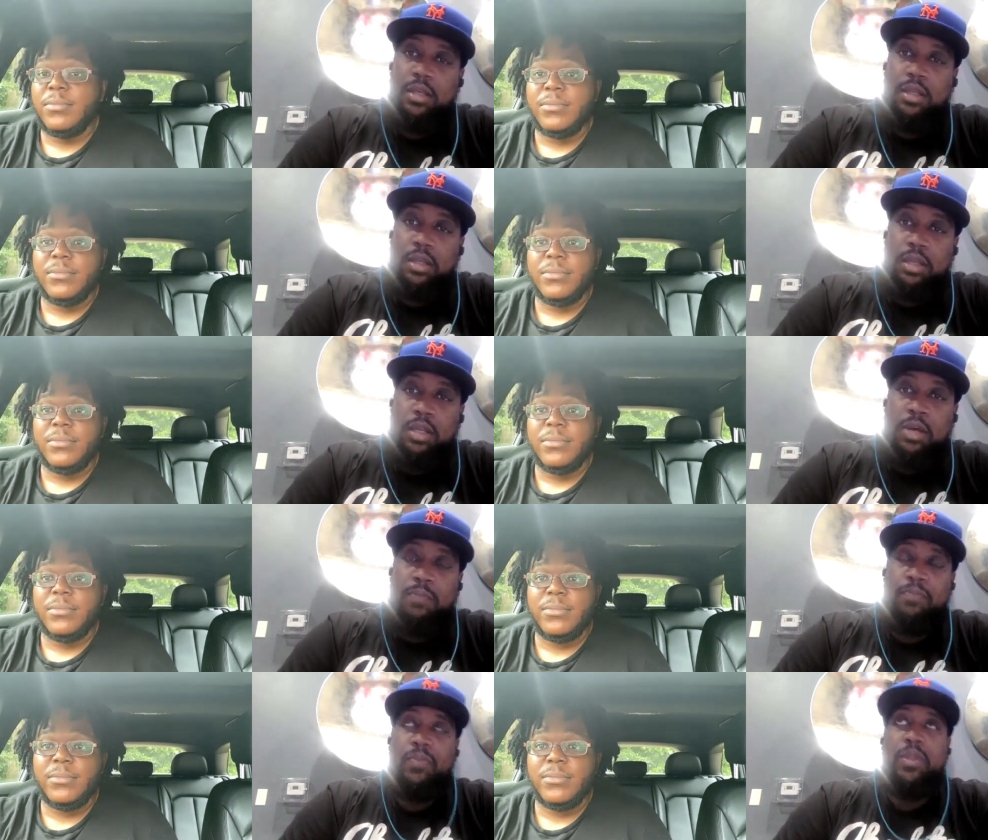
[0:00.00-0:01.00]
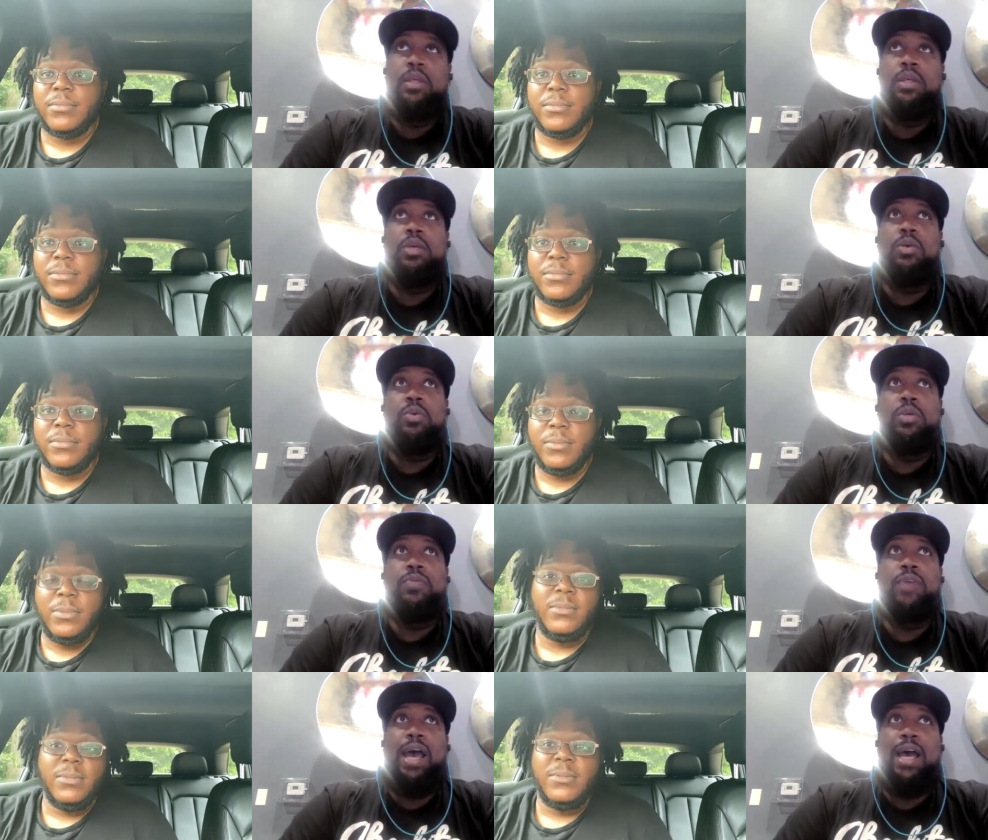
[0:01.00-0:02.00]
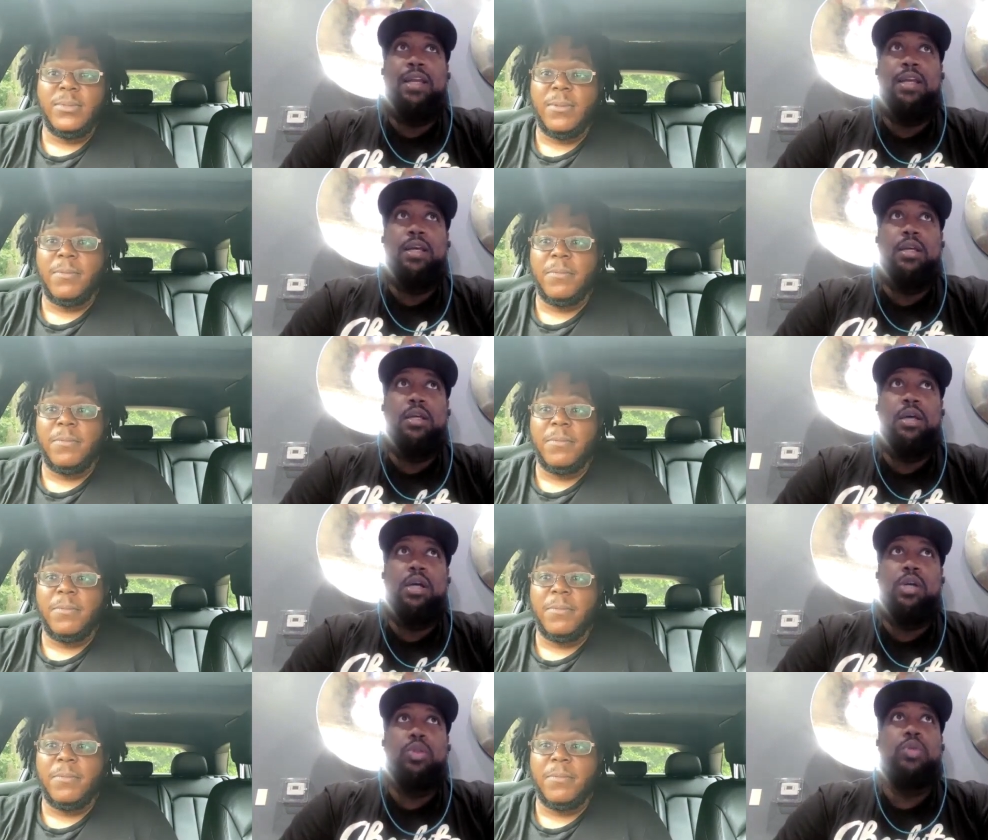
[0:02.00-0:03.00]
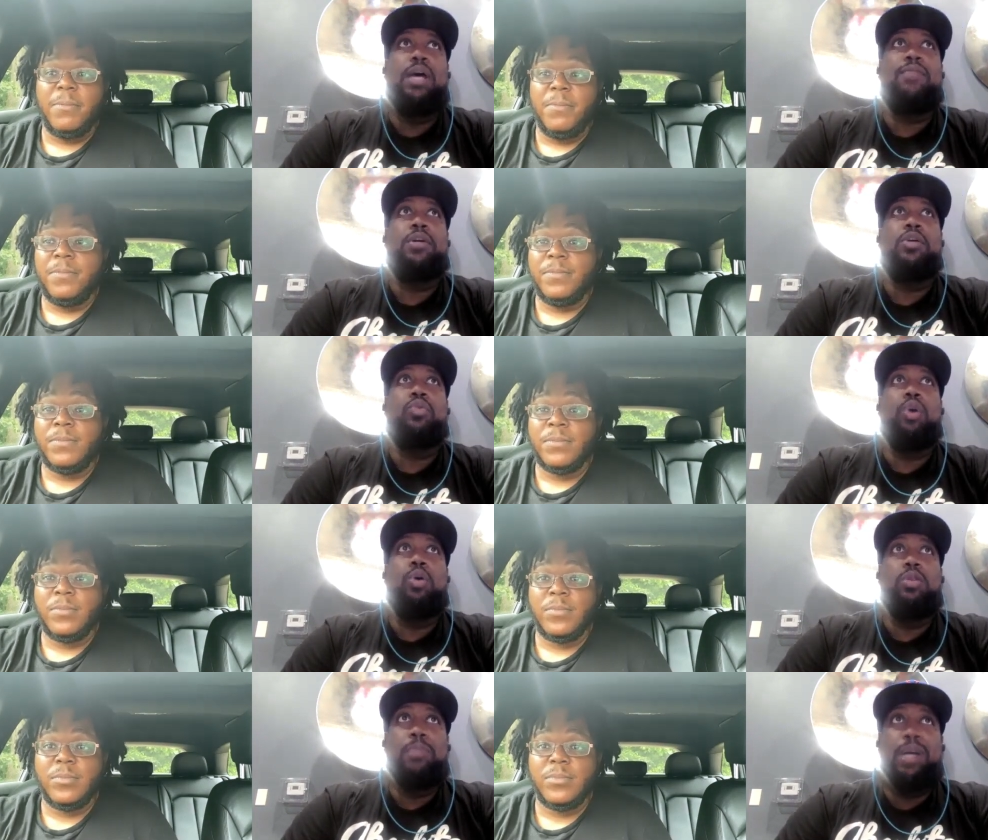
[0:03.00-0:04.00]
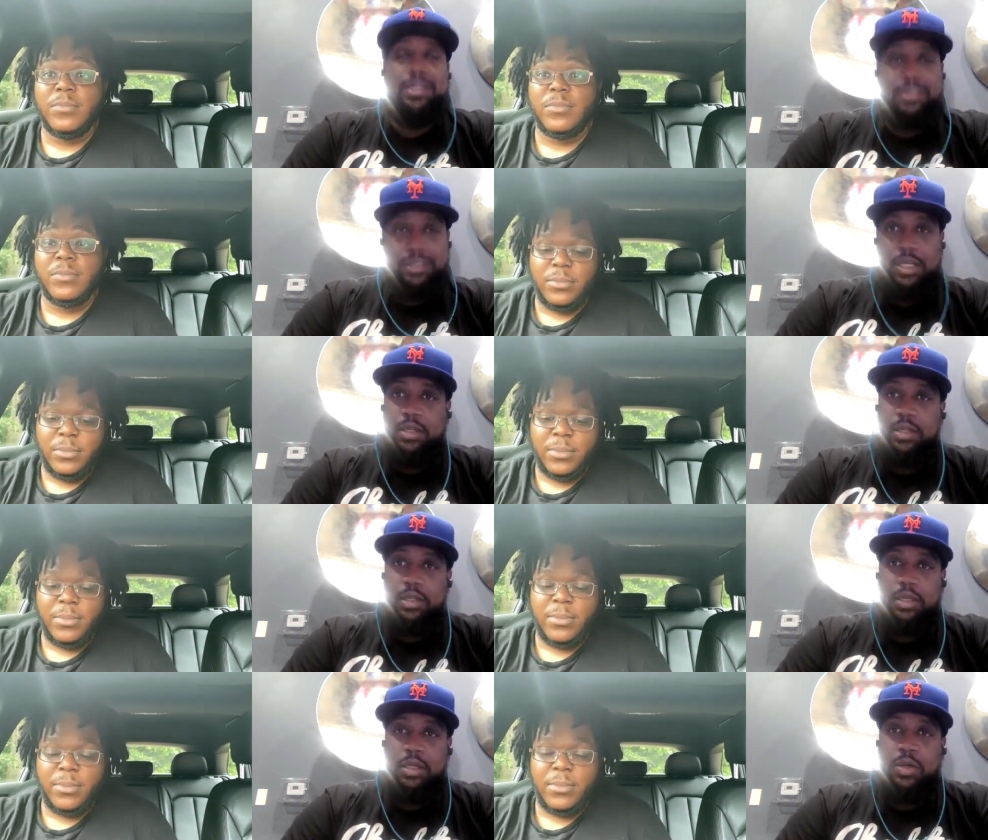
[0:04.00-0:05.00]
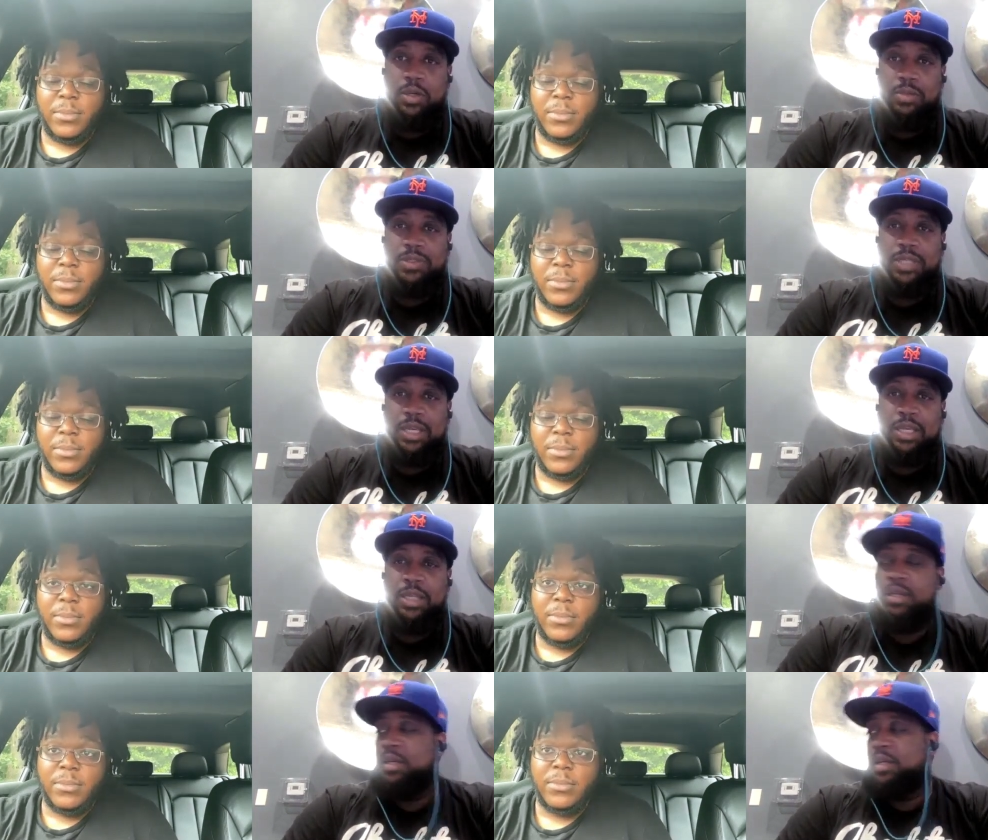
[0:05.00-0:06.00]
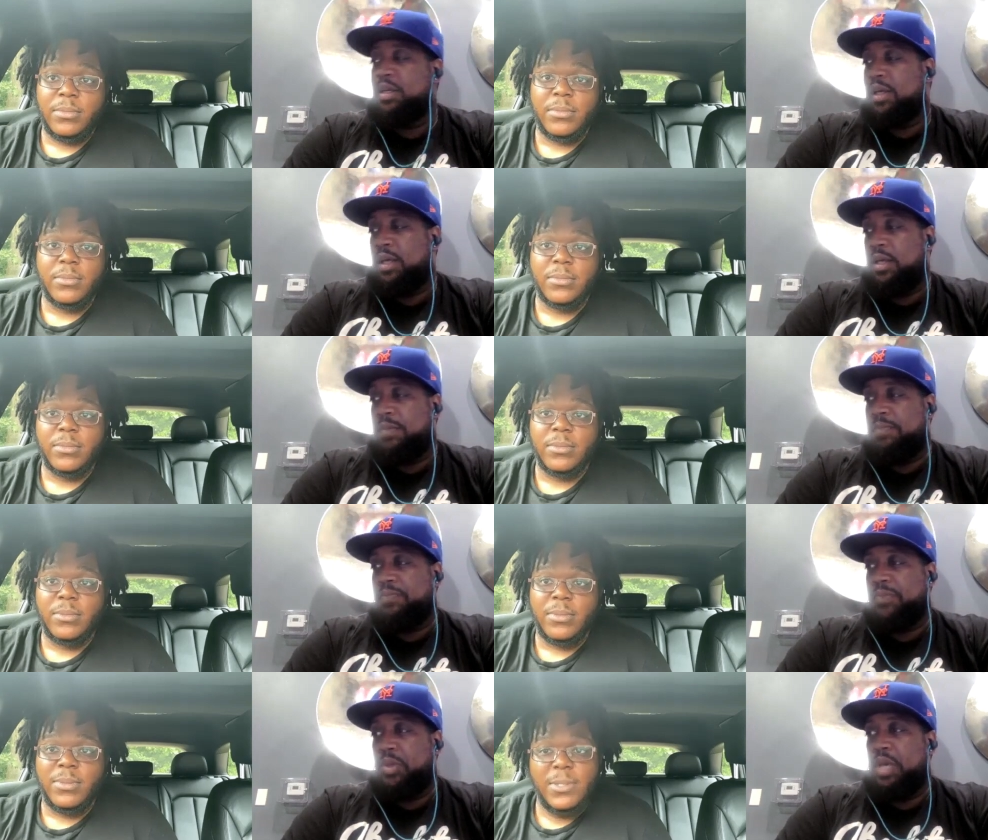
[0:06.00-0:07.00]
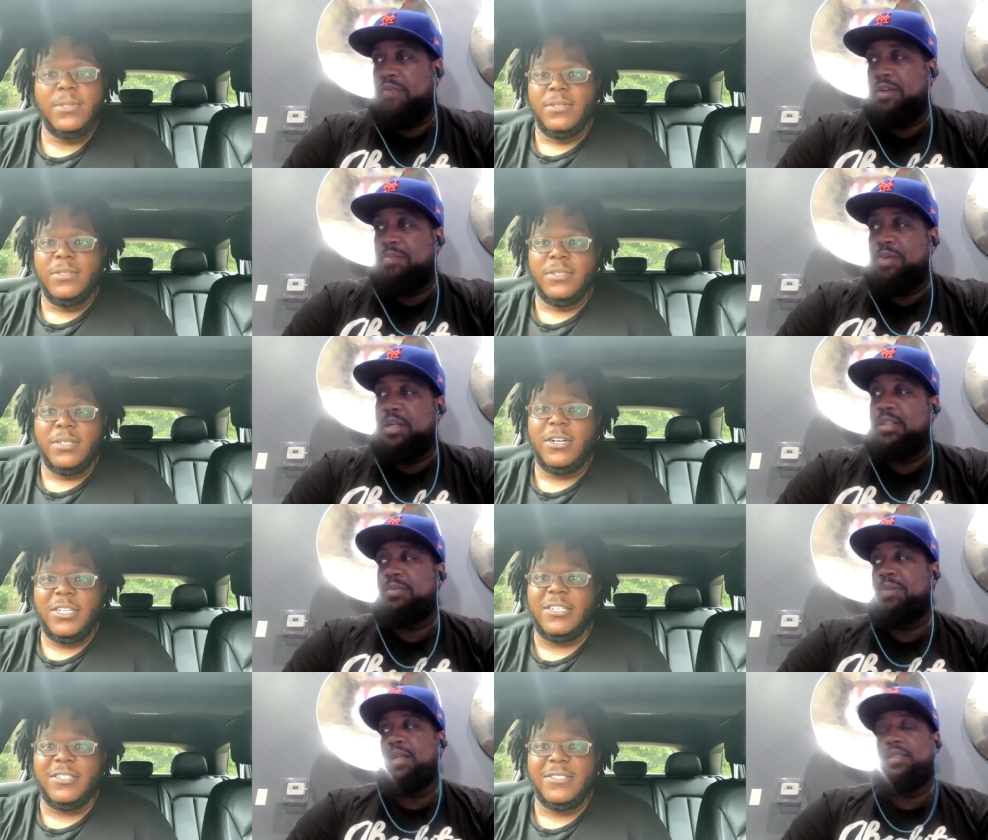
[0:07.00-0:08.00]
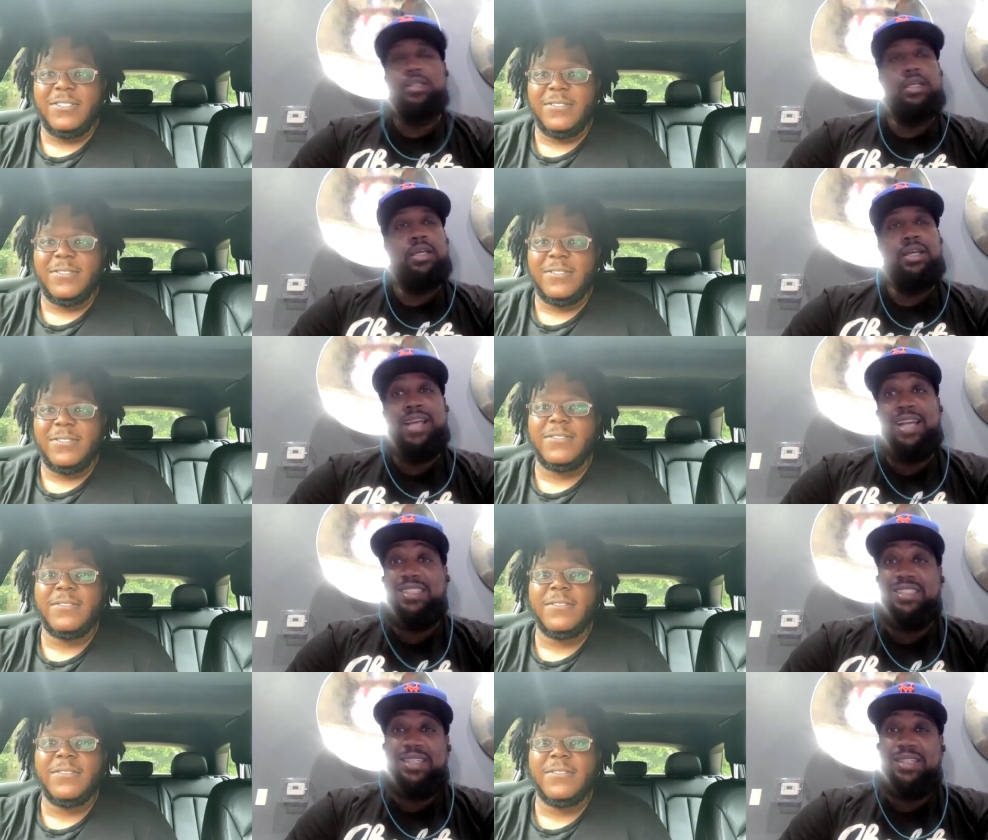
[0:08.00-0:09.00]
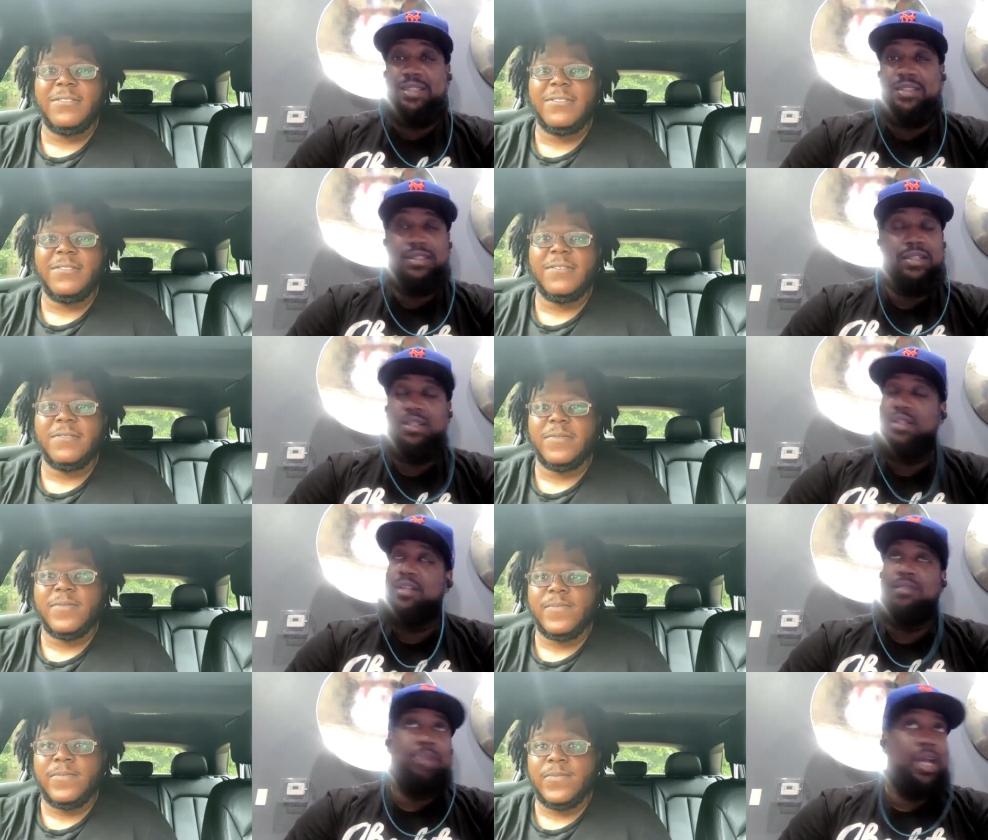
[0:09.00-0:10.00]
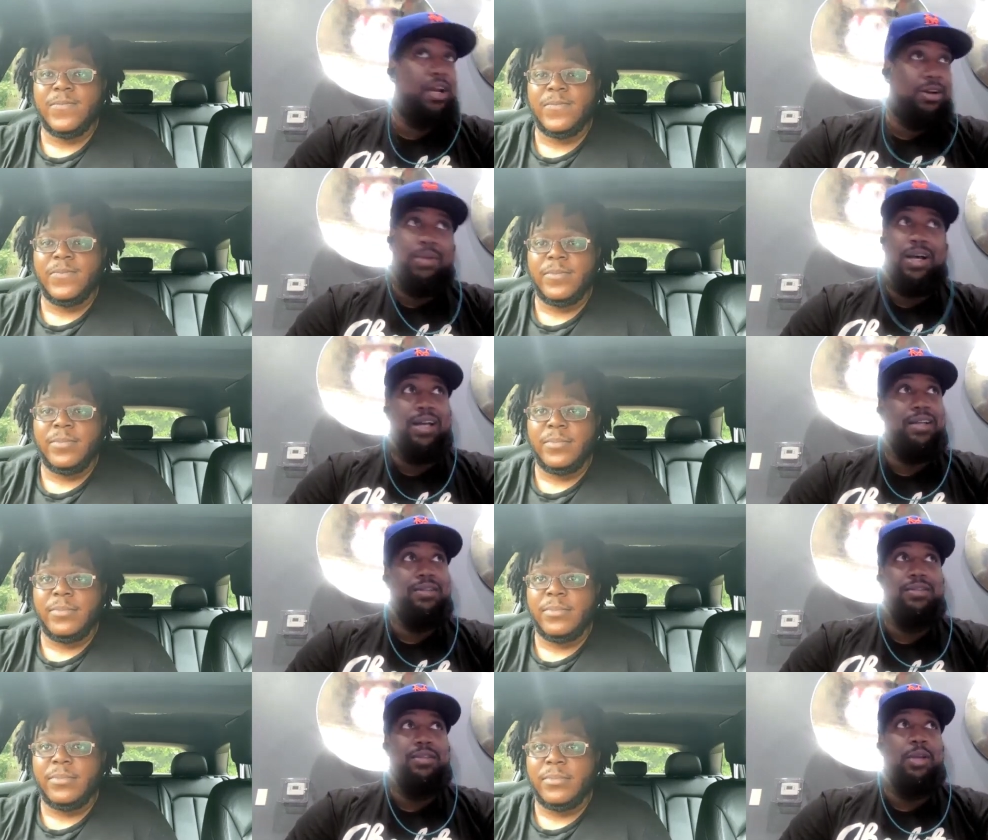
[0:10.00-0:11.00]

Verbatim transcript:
Speaker 1: You know, you you've had a, a you have a growth mindset. You know what I'm saying? Um, you have an oh, abundance mindset, and that shit is paramount. No